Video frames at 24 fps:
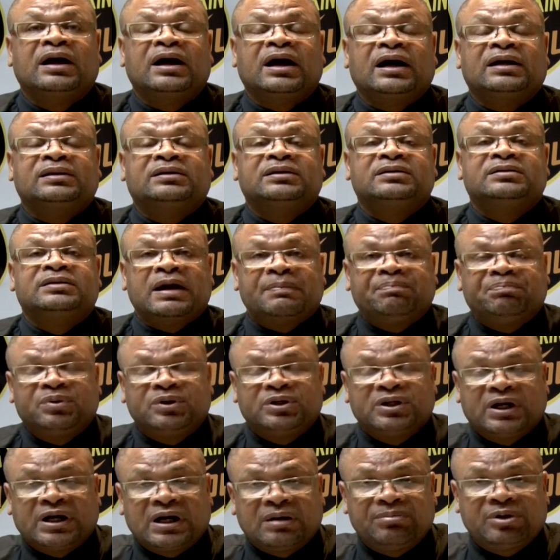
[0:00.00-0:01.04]
and the
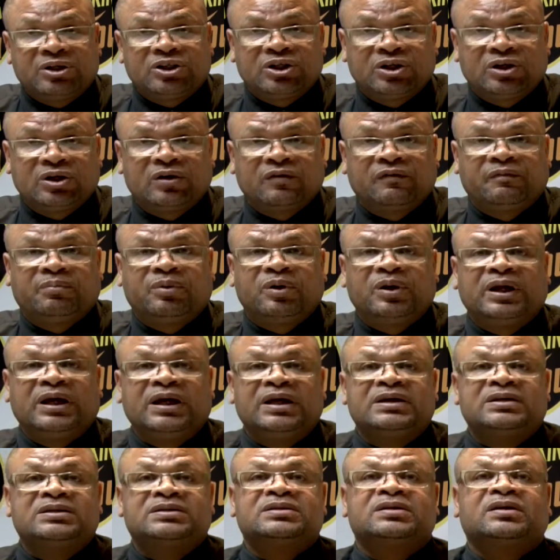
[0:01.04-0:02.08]
Deputy Commissioner of
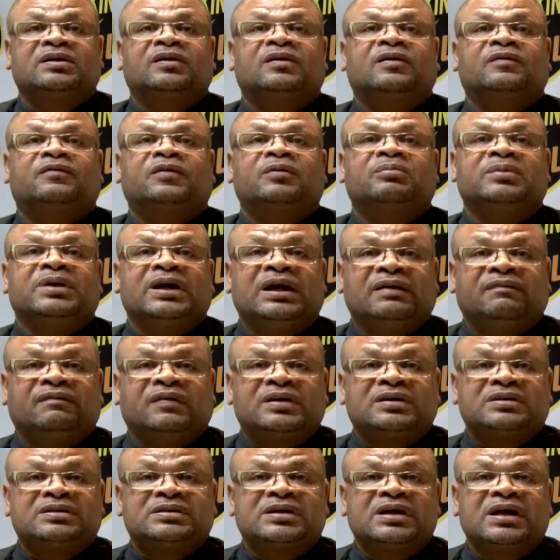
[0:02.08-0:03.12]
Police from
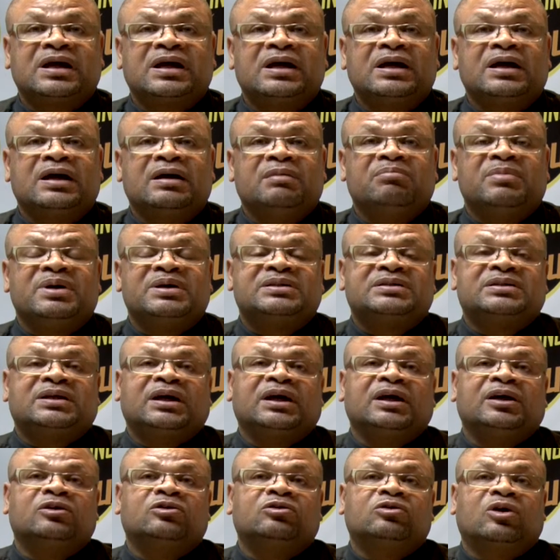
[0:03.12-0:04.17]
Nevis, Mr.
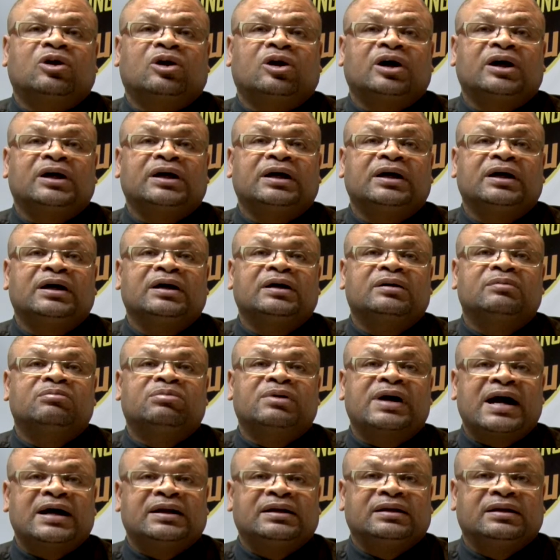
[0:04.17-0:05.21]
Hilroy
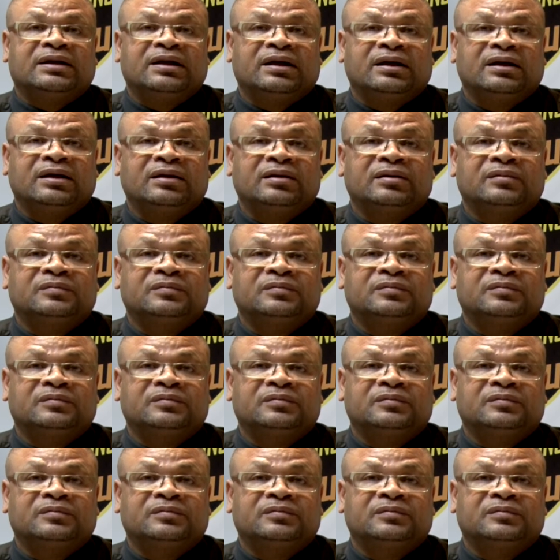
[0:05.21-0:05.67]
Brandy.